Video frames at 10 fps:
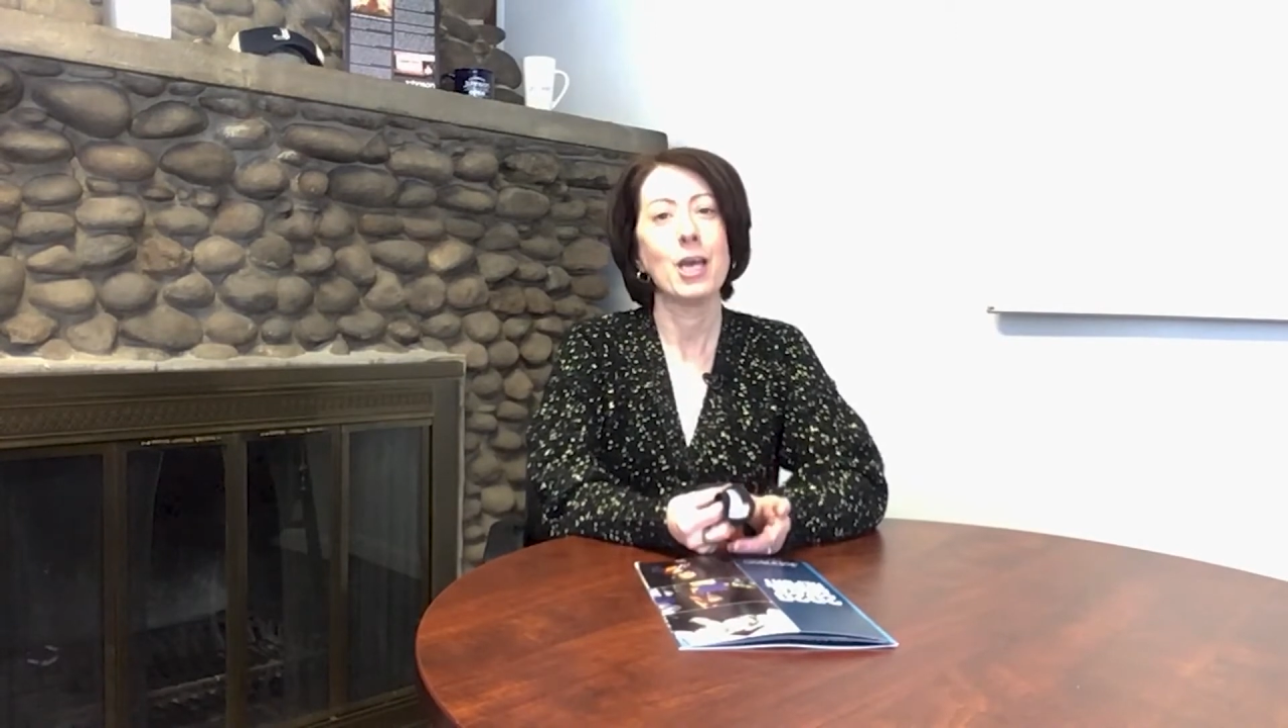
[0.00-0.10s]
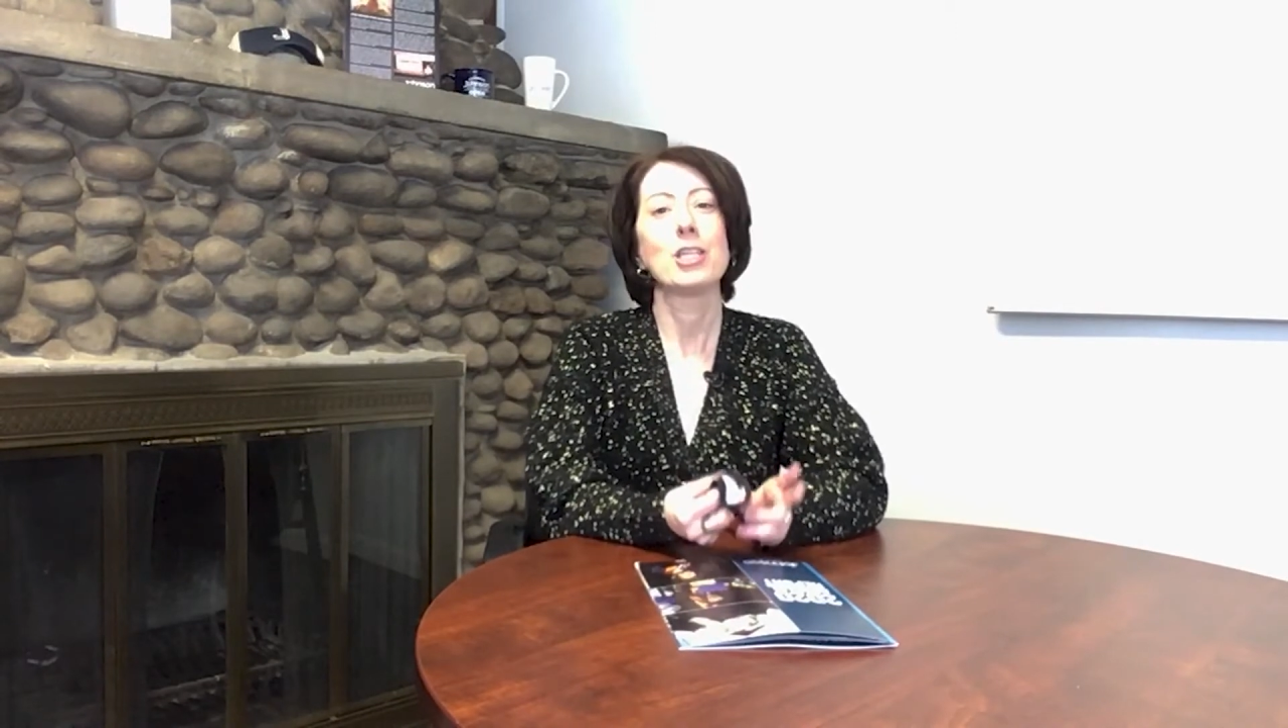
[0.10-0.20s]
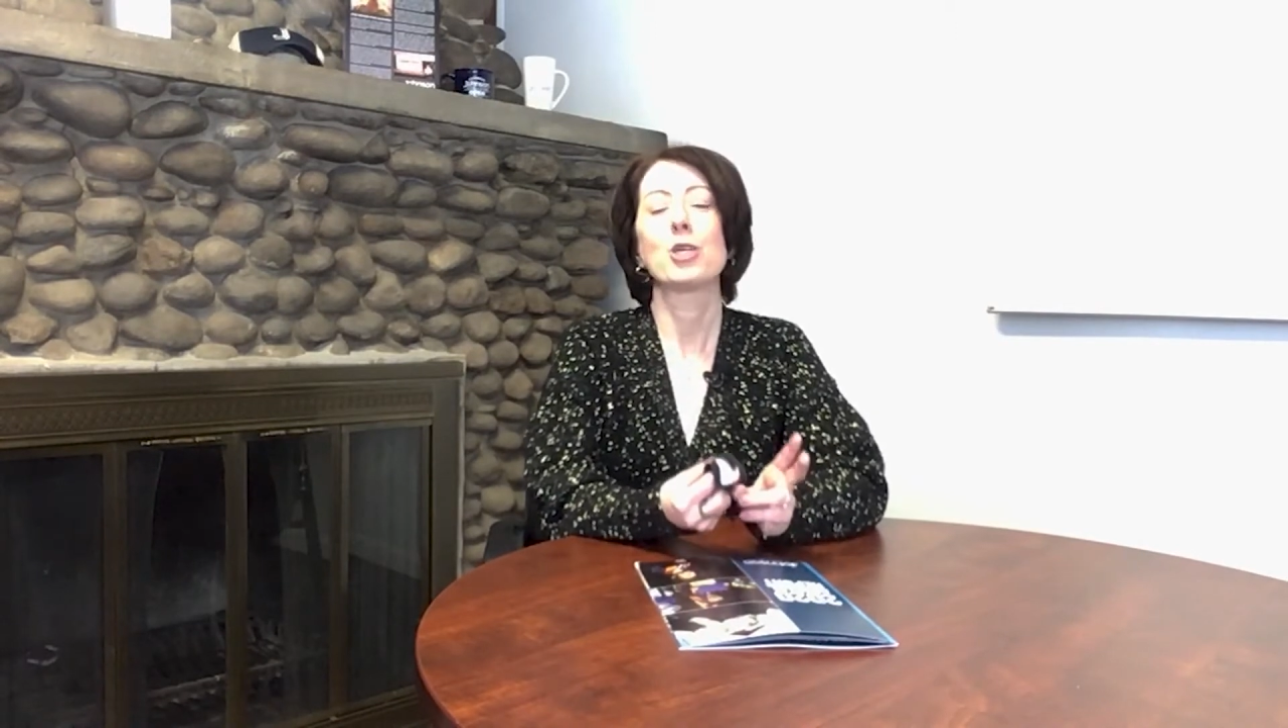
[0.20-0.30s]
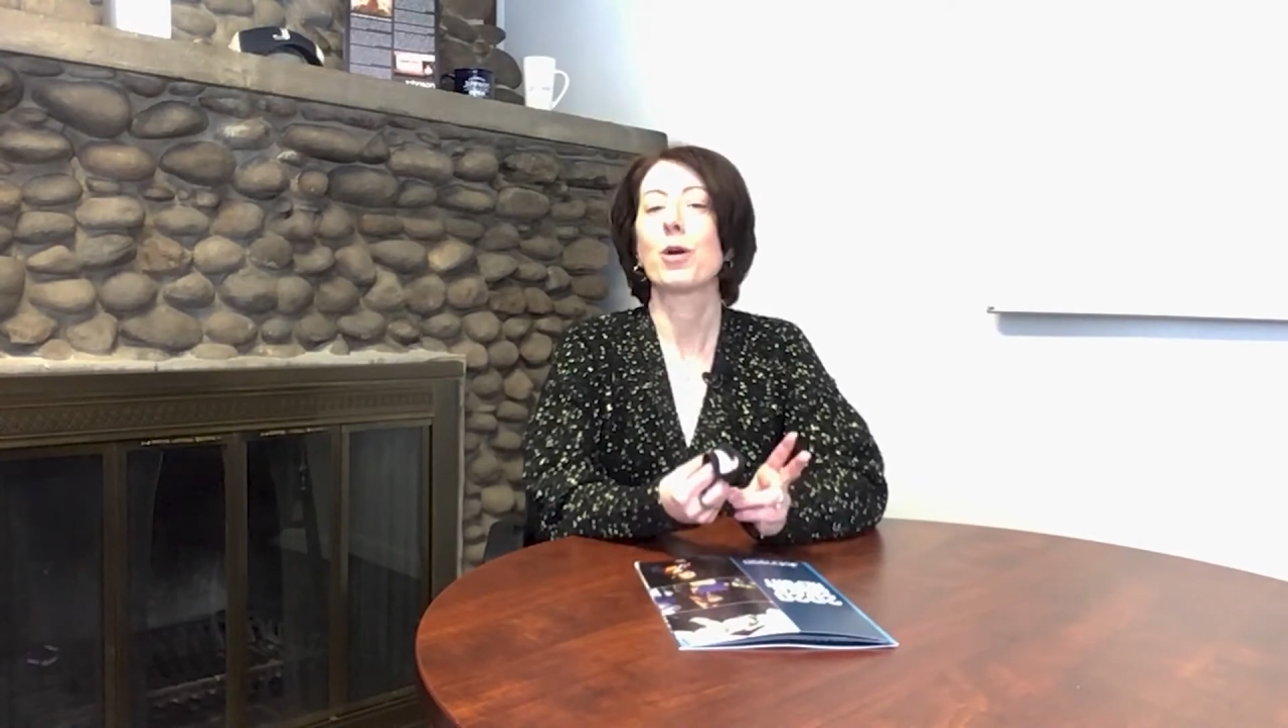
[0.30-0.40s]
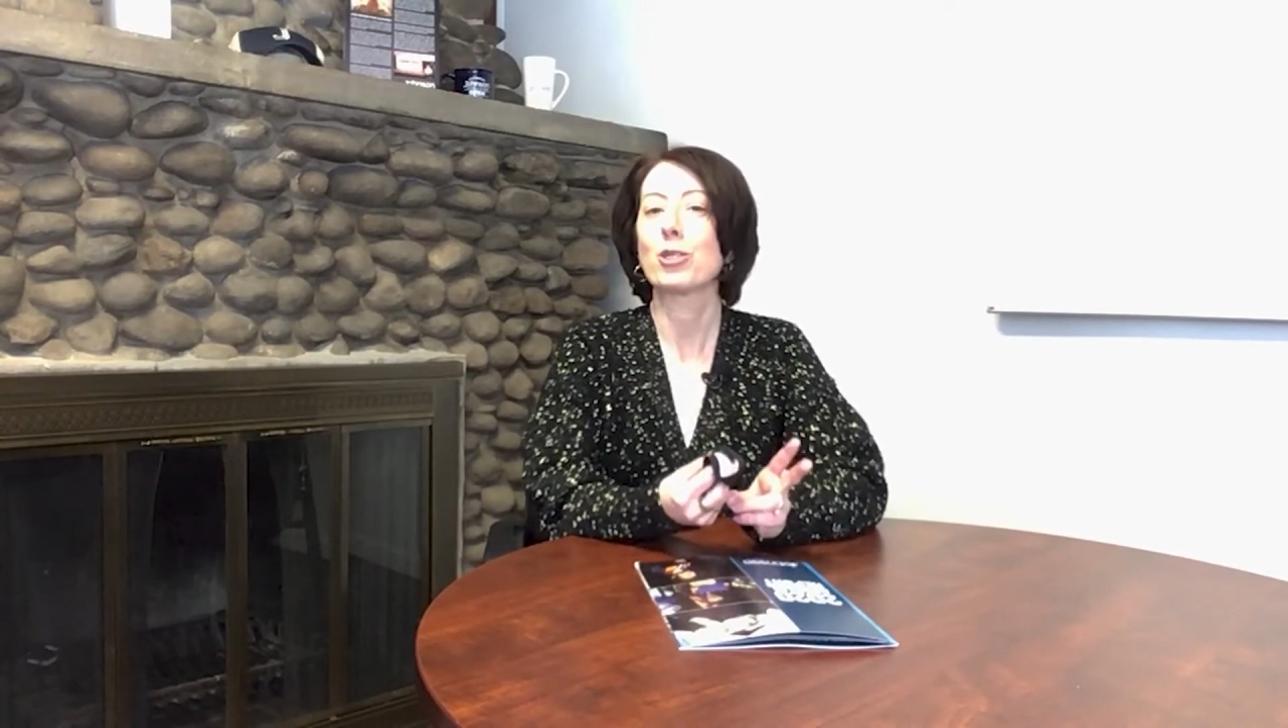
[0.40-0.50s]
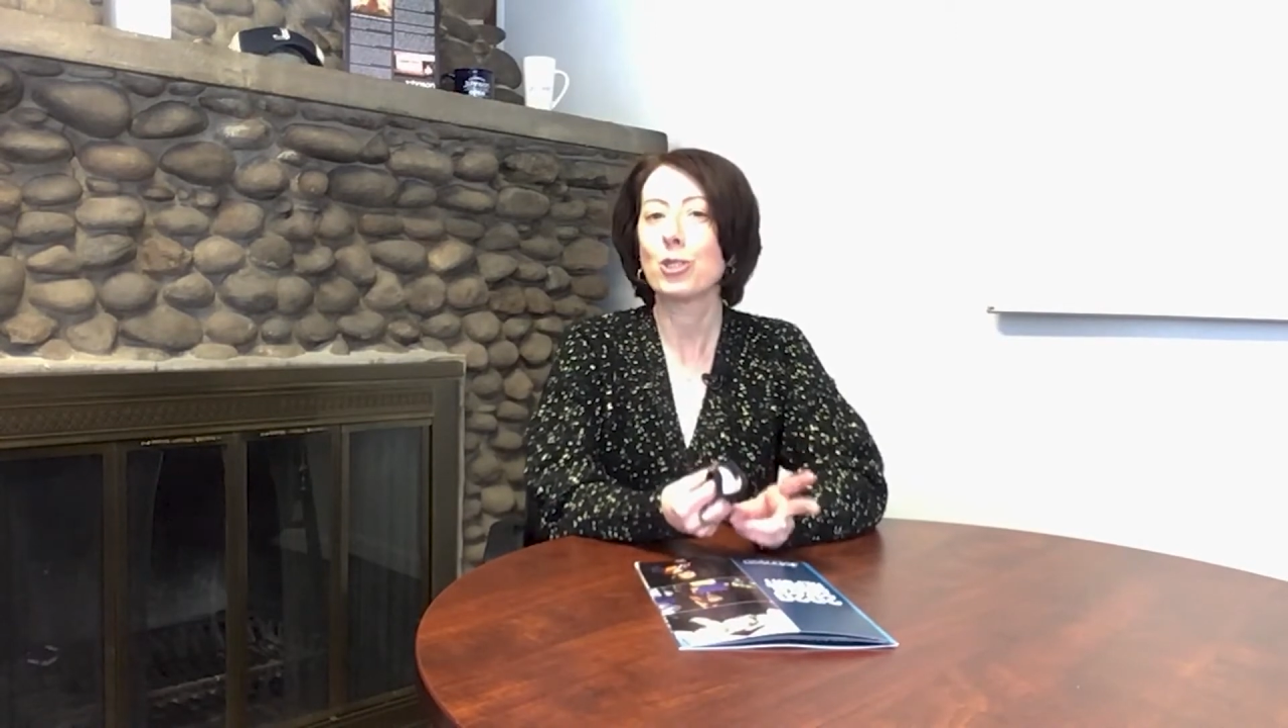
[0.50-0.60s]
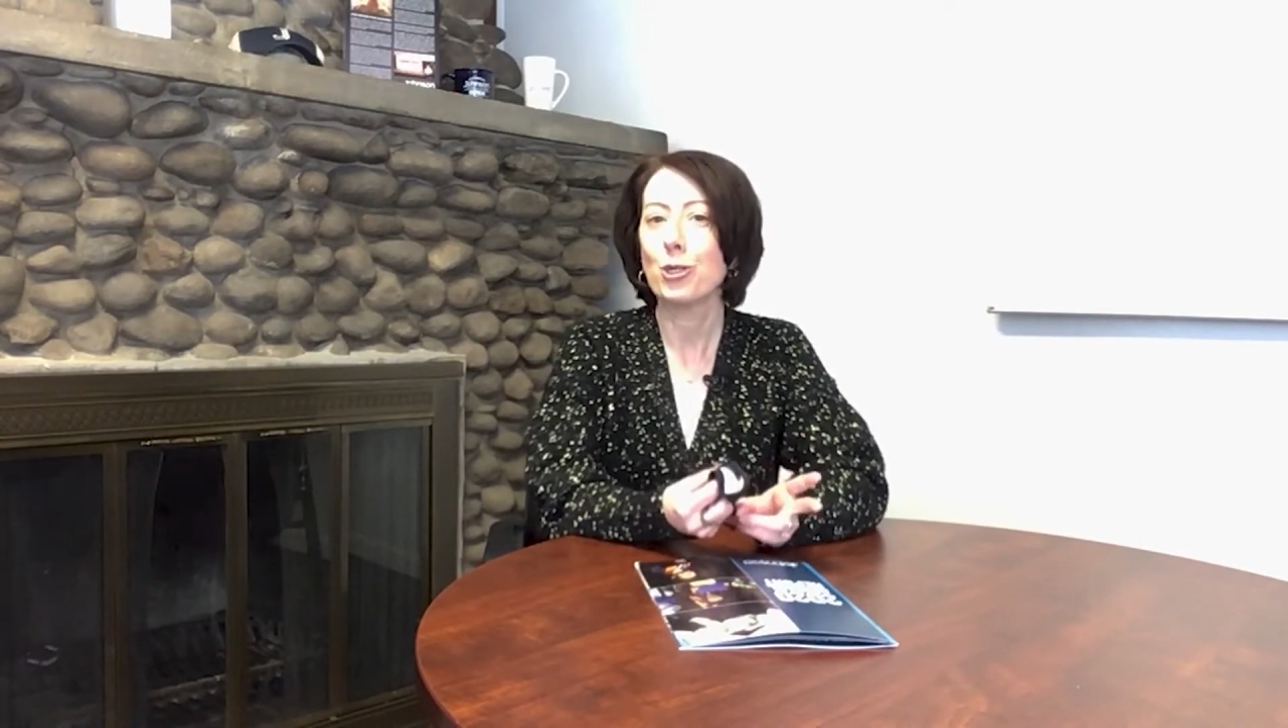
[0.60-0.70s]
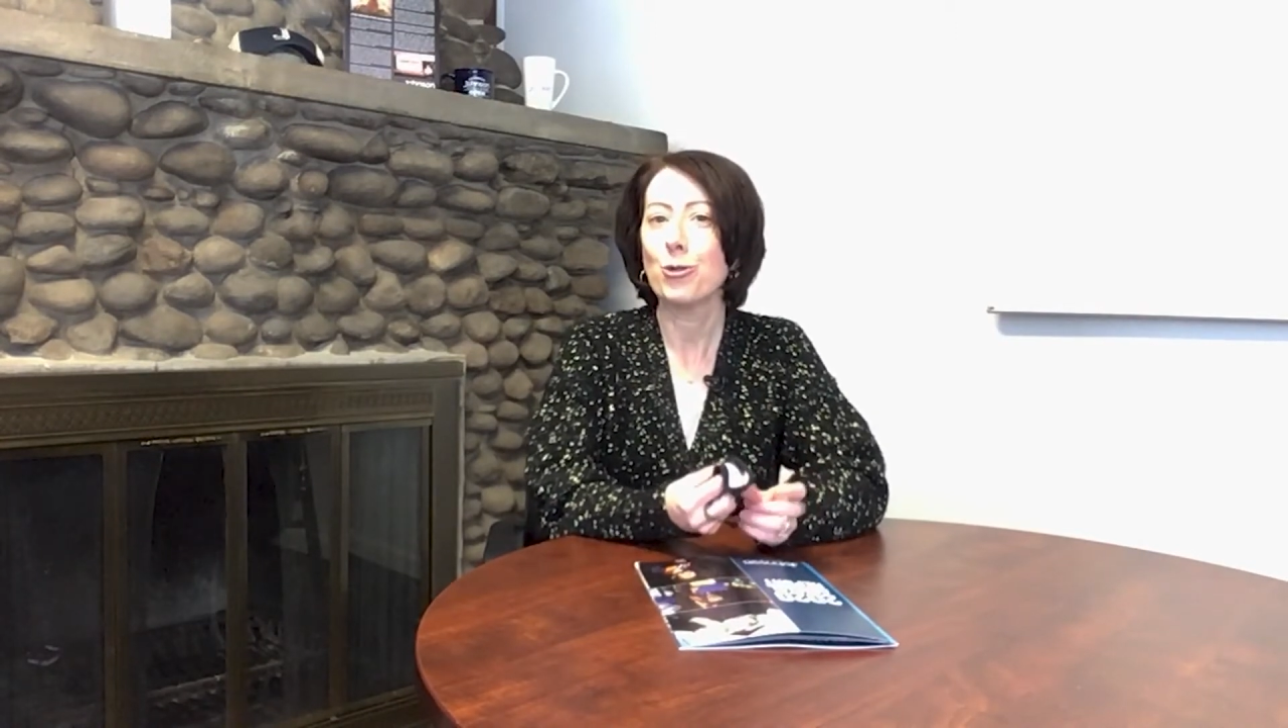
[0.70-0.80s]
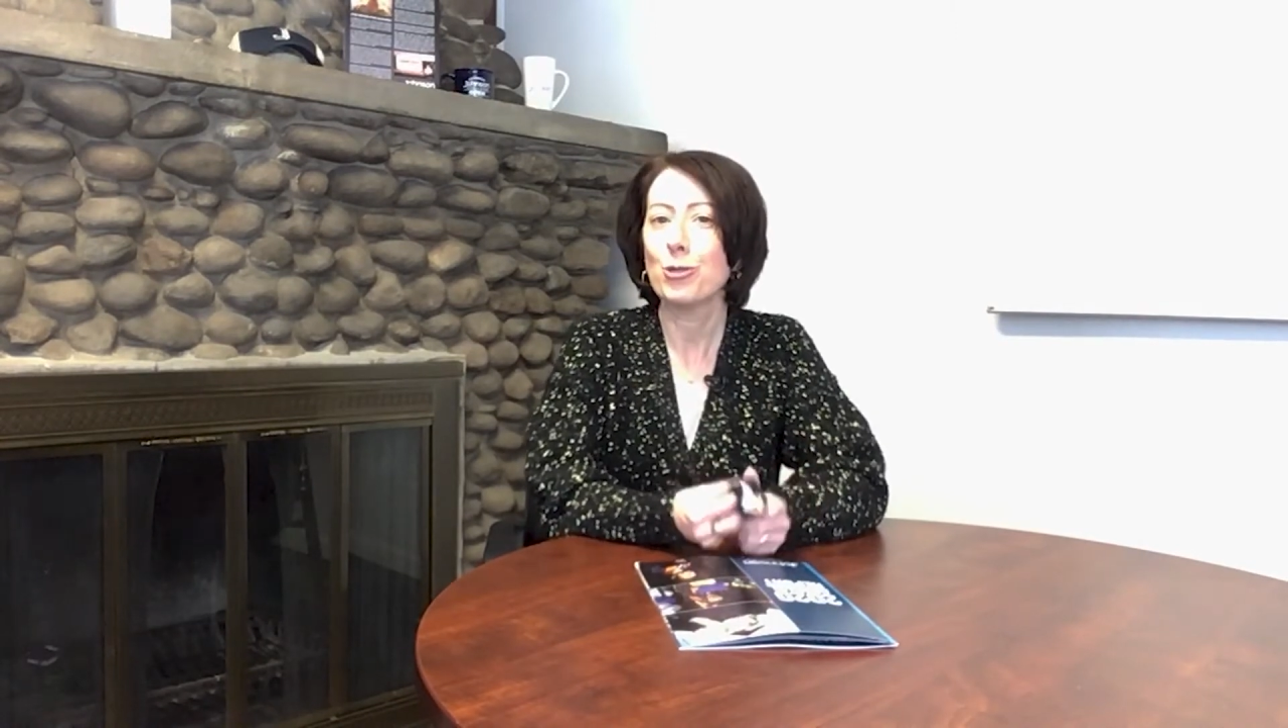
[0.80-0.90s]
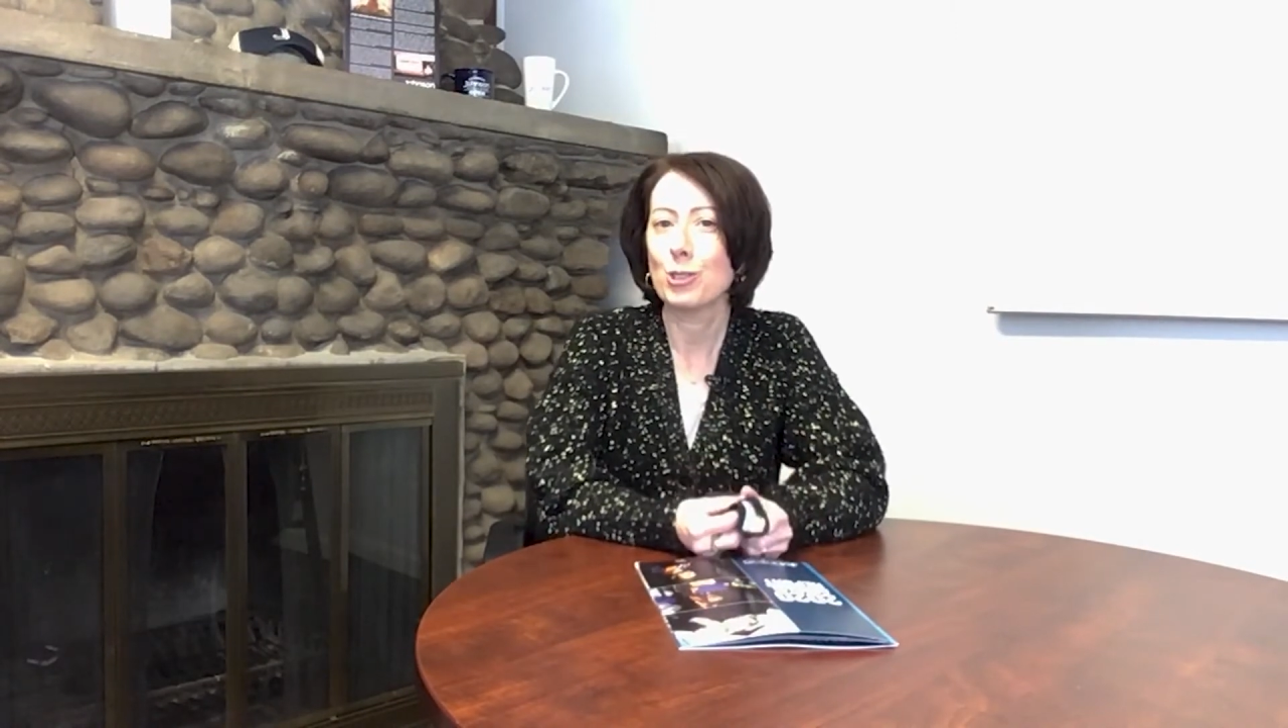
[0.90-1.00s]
to our two